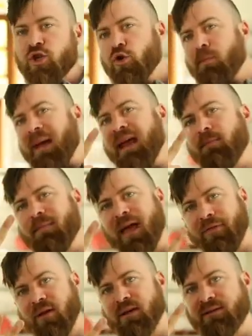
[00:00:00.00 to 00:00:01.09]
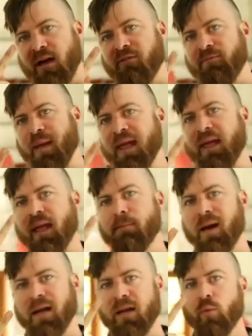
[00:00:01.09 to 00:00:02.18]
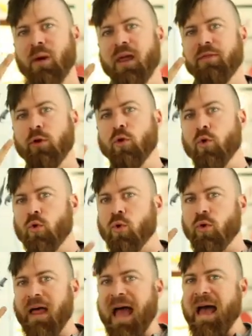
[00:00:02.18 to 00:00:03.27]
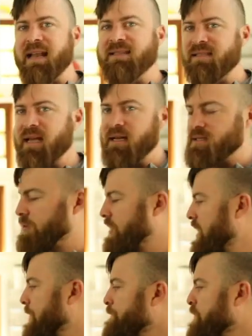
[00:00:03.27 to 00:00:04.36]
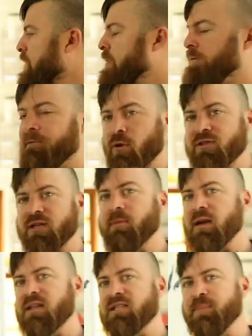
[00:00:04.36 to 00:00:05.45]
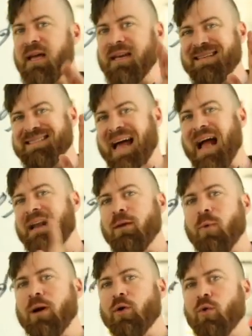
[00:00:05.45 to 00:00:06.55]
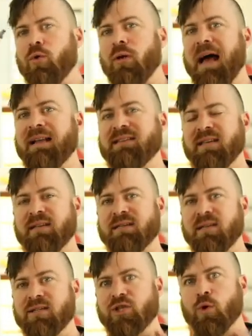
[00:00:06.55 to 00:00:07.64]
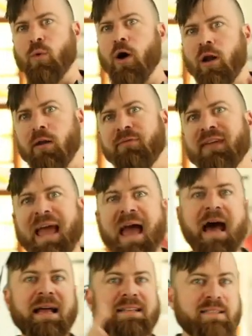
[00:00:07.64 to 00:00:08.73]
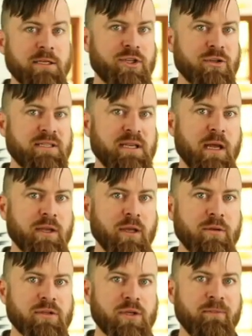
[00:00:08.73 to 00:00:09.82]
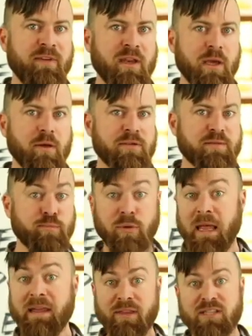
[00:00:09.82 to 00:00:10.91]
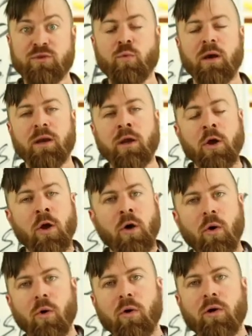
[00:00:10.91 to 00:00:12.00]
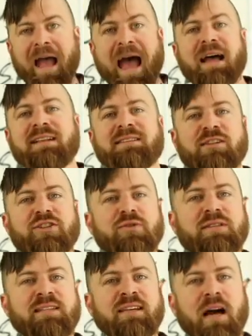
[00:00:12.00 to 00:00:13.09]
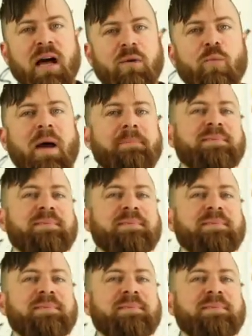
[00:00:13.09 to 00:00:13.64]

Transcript: two main methods of making money with Google AdSense, okay? First, I'm going to explain exactly what Google AdSense is. So all of the ads that you see on YouTube videos like this one, or ads that you see on